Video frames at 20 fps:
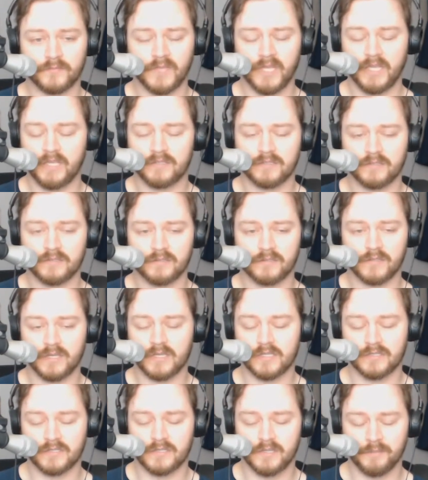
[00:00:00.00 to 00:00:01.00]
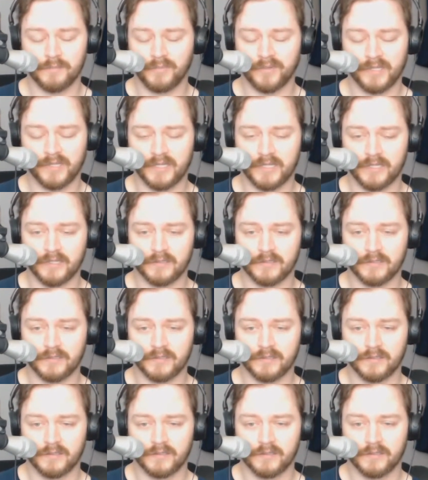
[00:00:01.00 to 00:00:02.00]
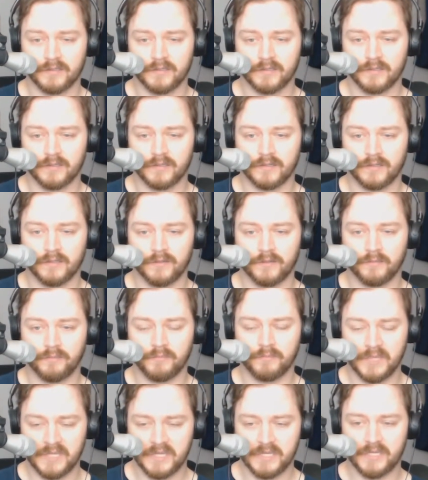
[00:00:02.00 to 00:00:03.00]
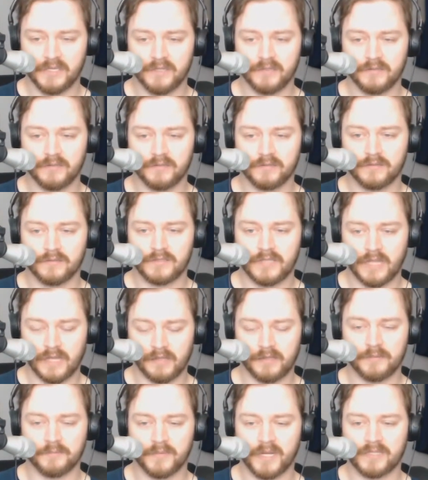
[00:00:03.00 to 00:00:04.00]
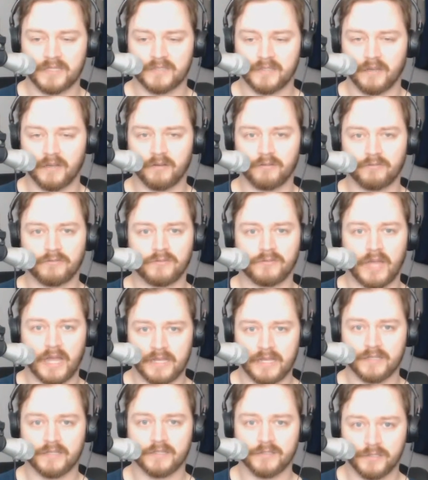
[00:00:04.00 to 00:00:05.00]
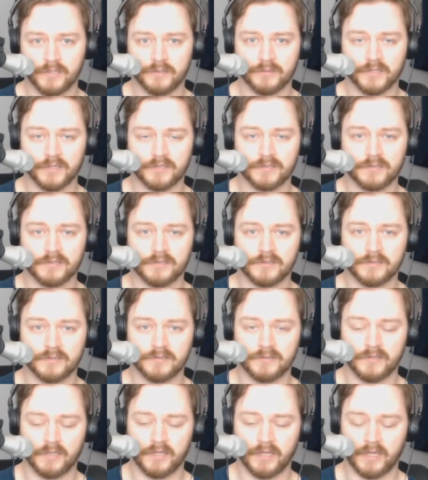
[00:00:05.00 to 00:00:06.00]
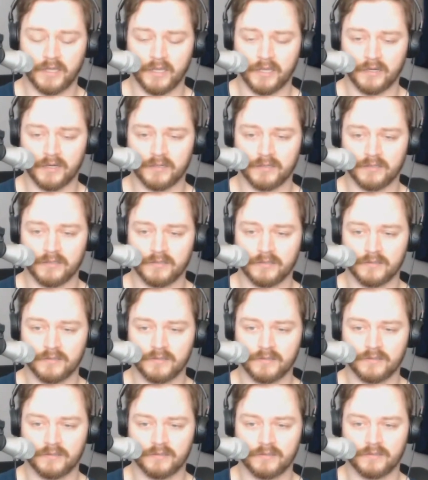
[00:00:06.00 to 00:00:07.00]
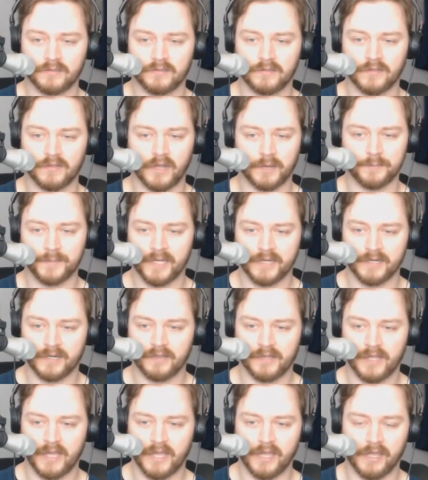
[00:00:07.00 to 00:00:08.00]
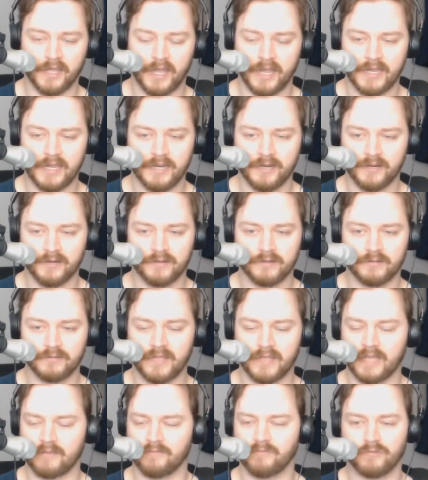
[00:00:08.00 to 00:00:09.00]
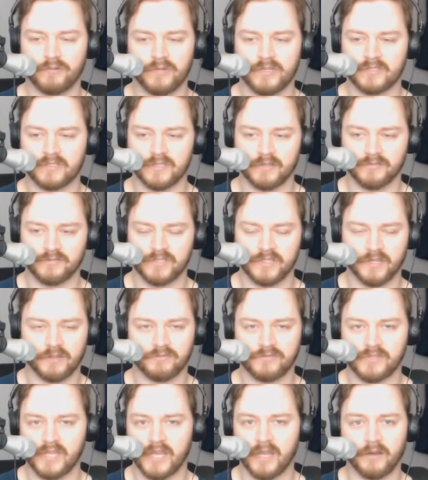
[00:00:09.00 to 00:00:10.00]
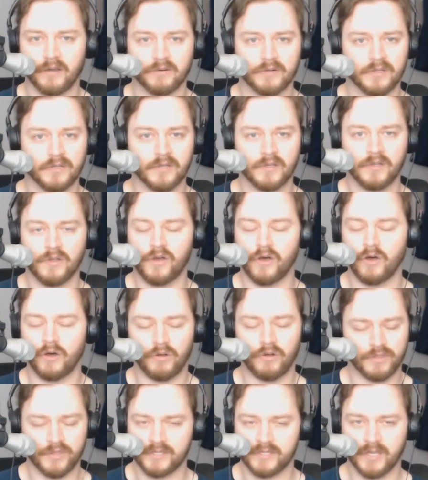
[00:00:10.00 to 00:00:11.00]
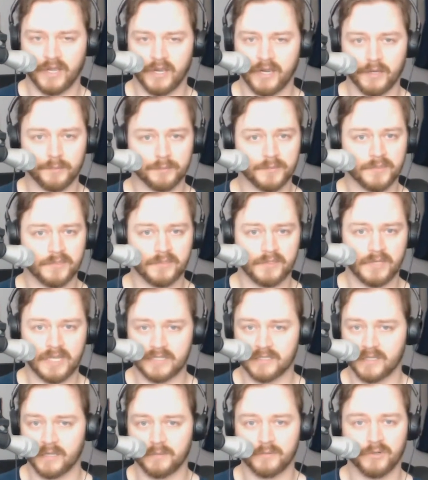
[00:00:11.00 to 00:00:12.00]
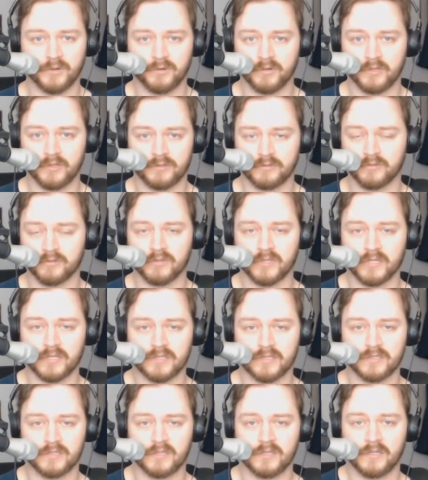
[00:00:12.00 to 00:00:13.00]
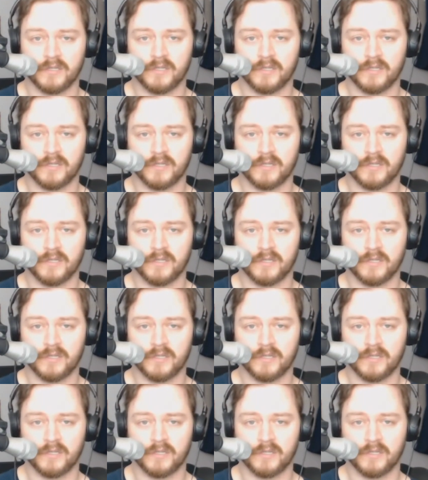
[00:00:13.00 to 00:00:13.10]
it's simply me telling myself I can do it. And I'm not gonna lie, I hear that voice of self-doubt all the time as I'm going through this.